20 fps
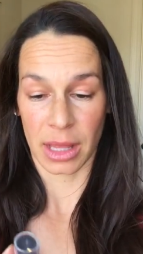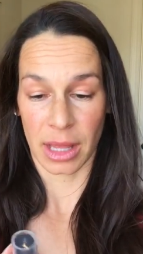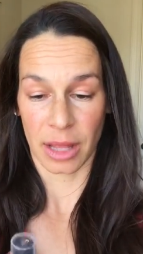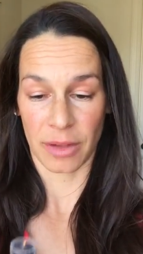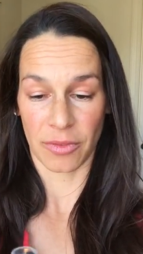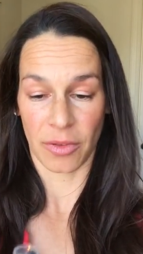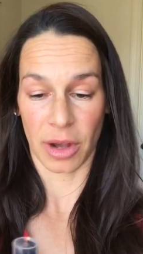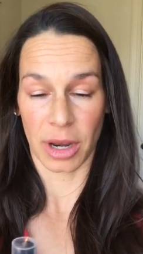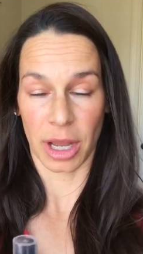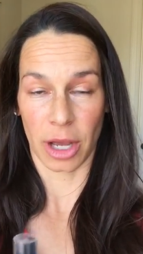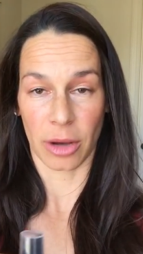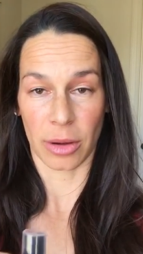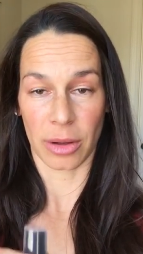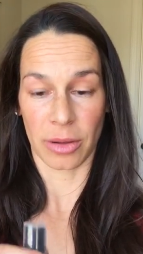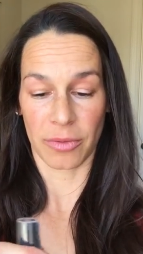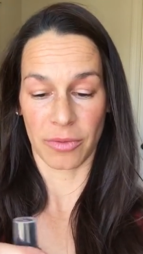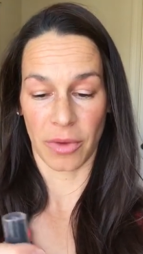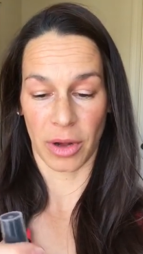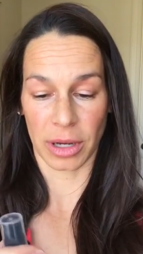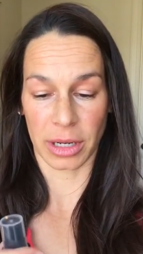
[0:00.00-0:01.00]
The
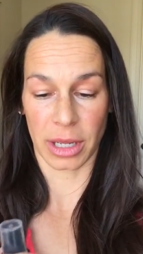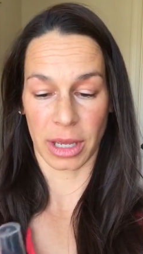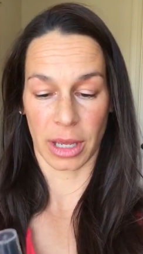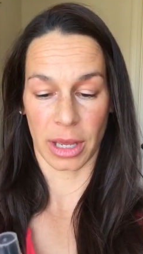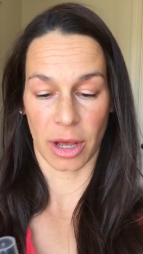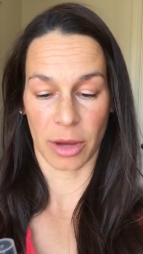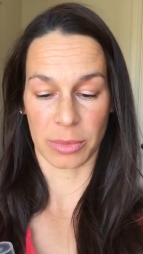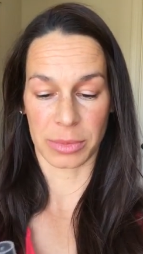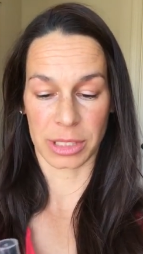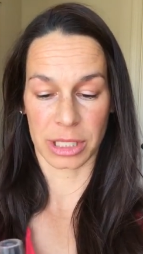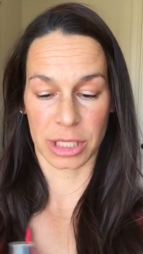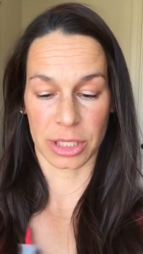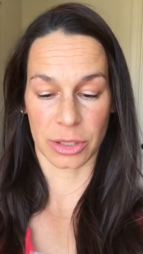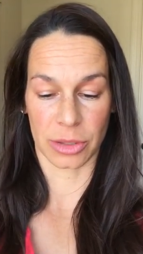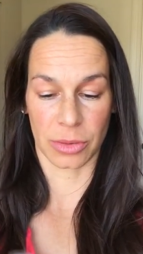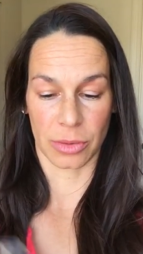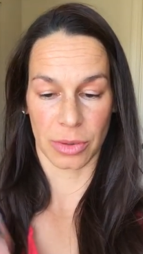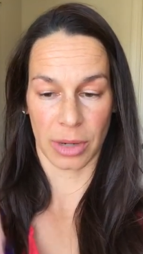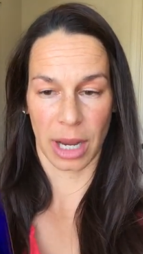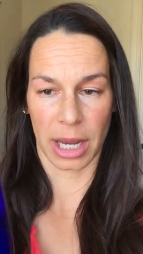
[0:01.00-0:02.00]
vodka helps
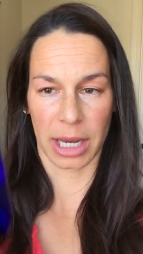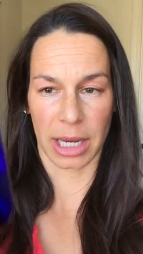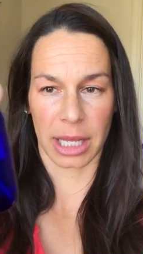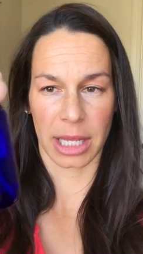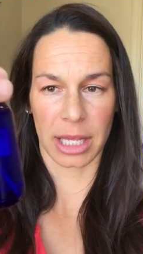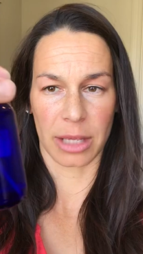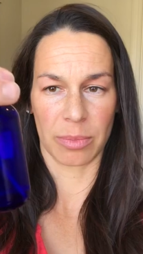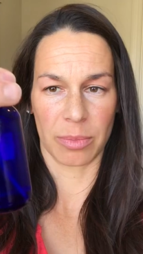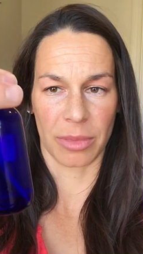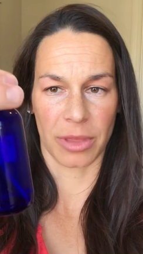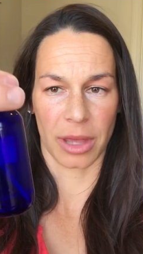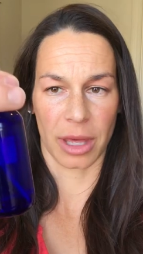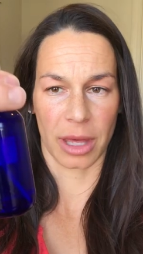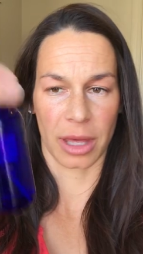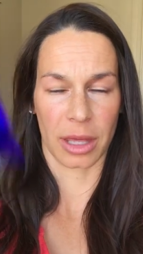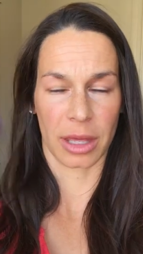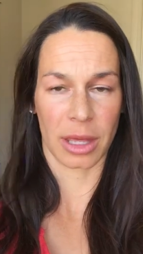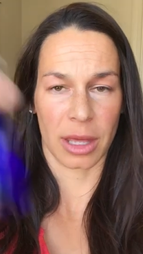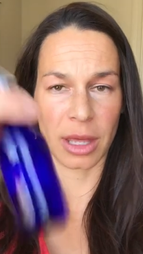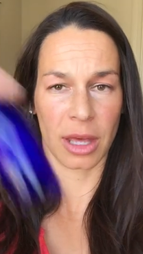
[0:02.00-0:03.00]
to kind of keep the
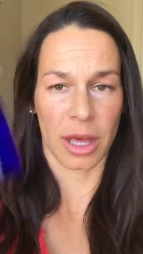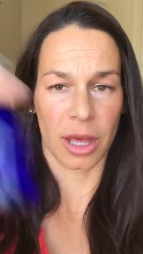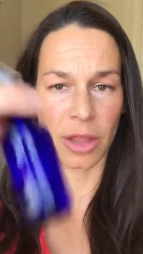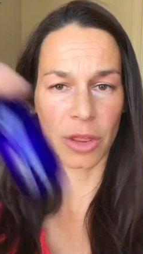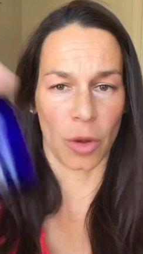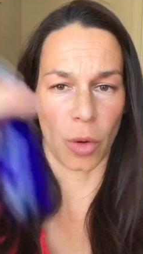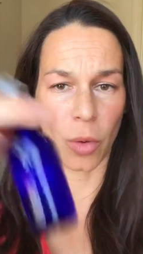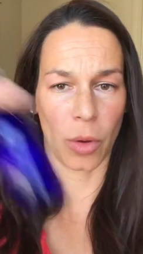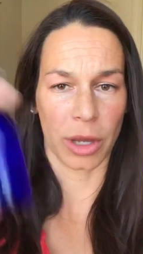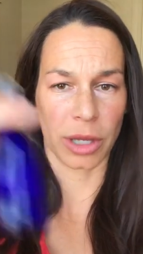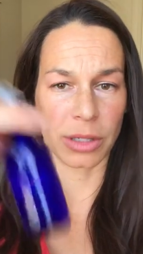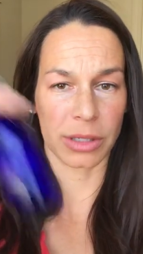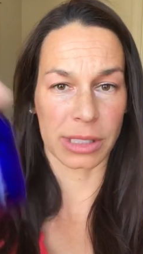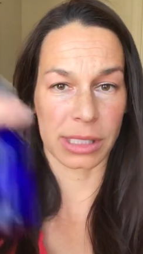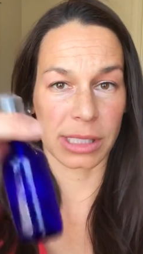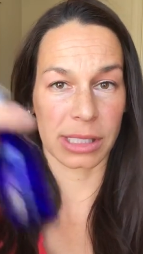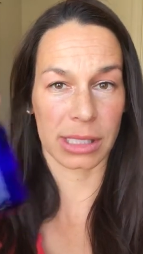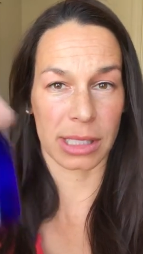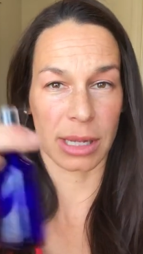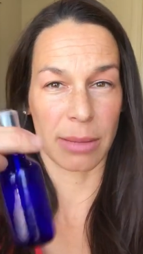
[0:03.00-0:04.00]

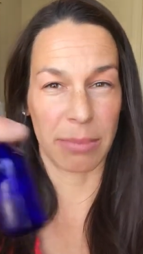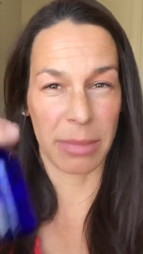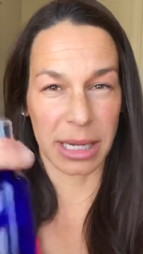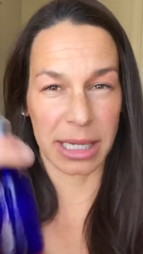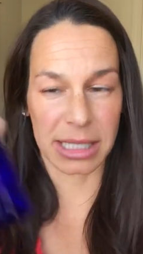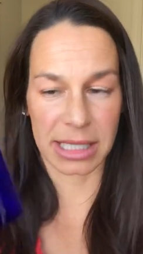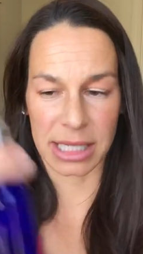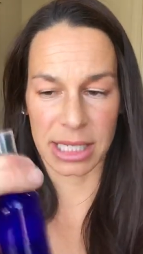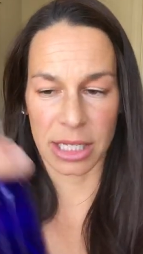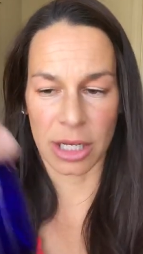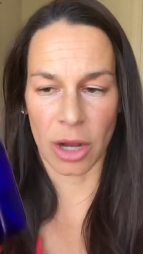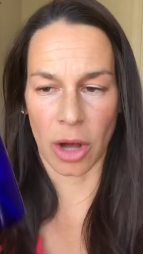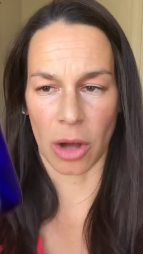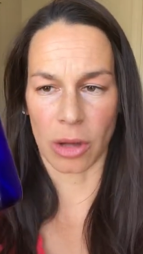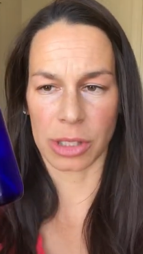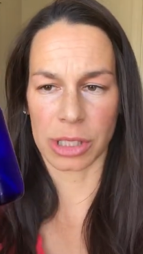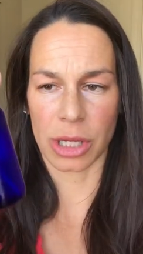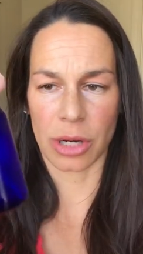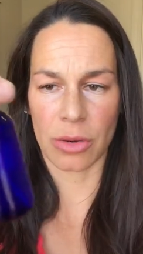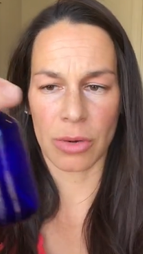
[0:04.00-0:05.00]
oils mixed in
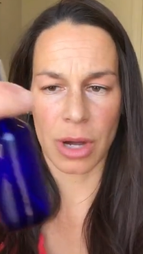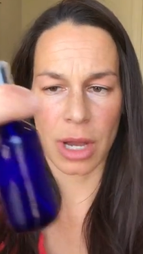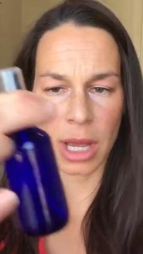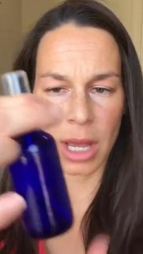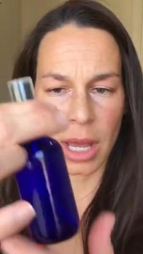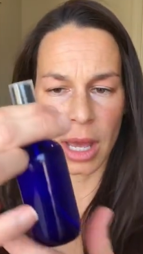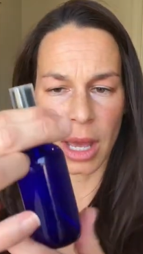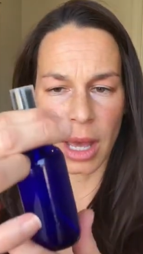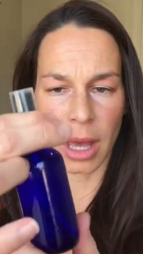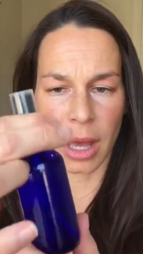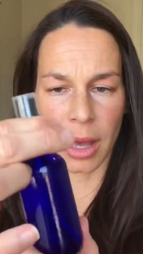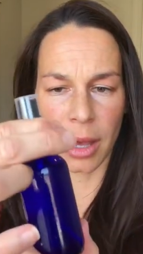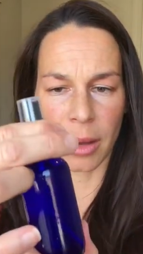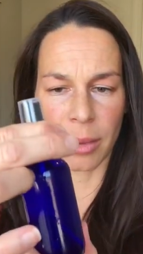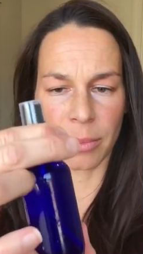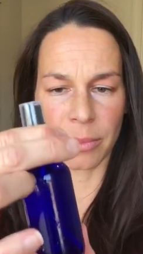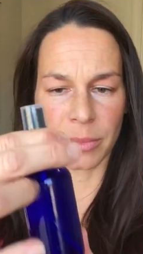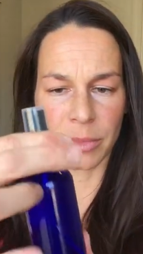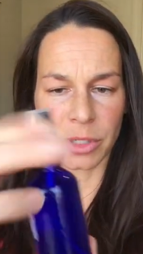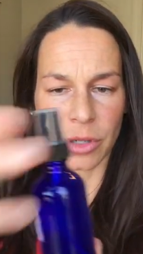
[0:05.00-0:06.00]
also,
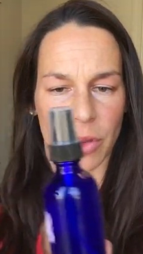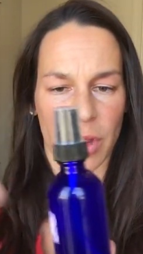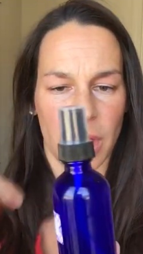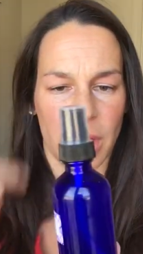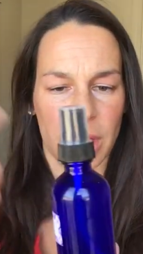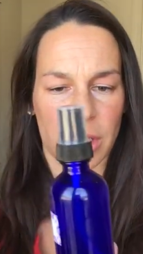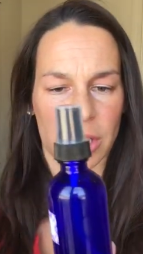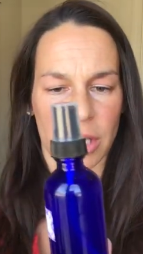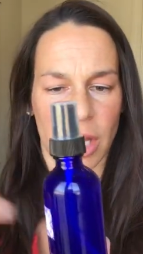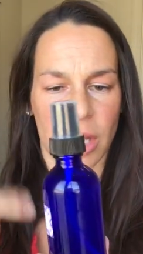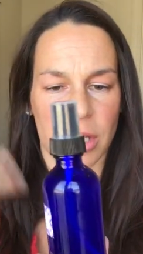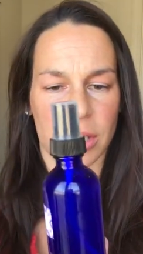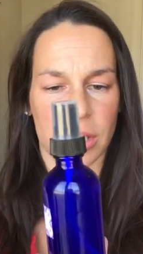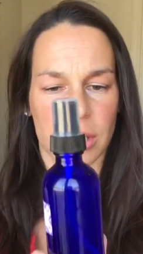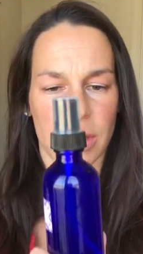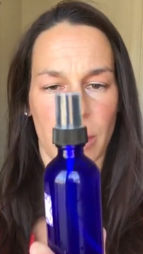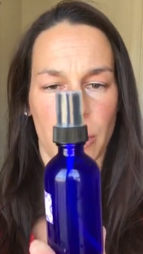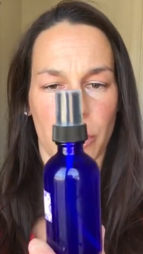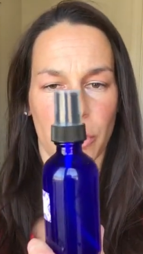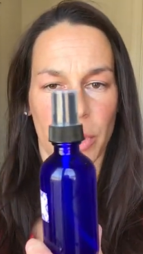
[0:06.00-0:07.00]
so that it's not
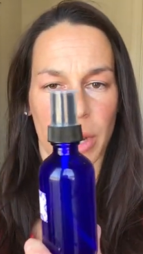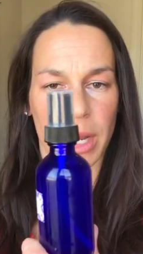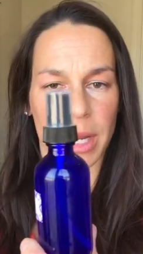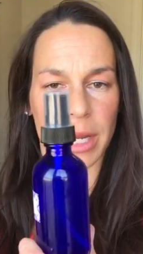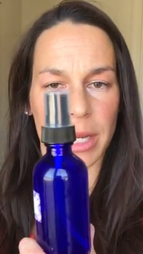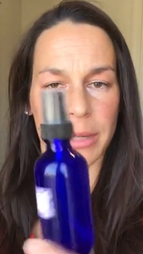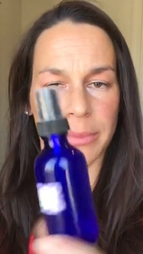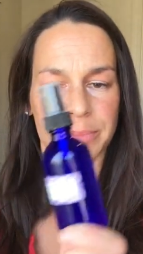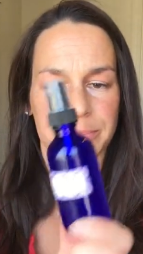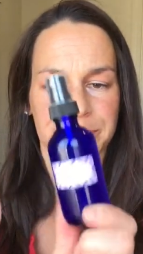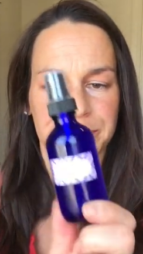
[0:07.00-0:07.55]
separating.